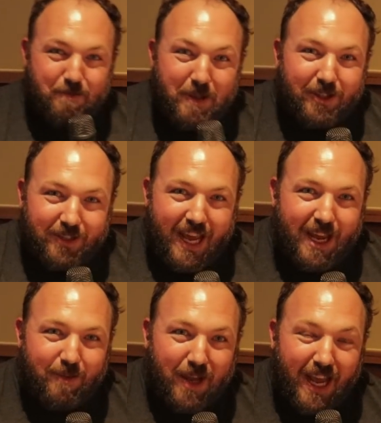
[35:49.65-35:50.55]
his middle
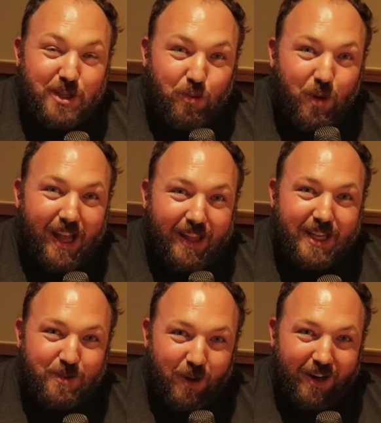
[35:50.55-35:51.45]
name, as well
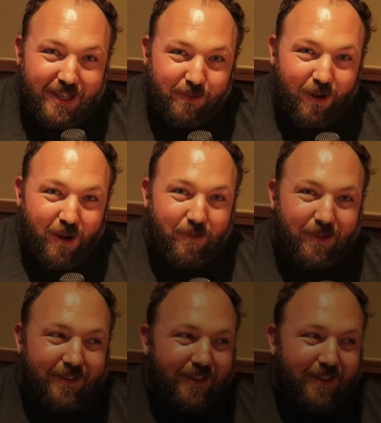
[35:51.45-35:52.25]
as where he's from.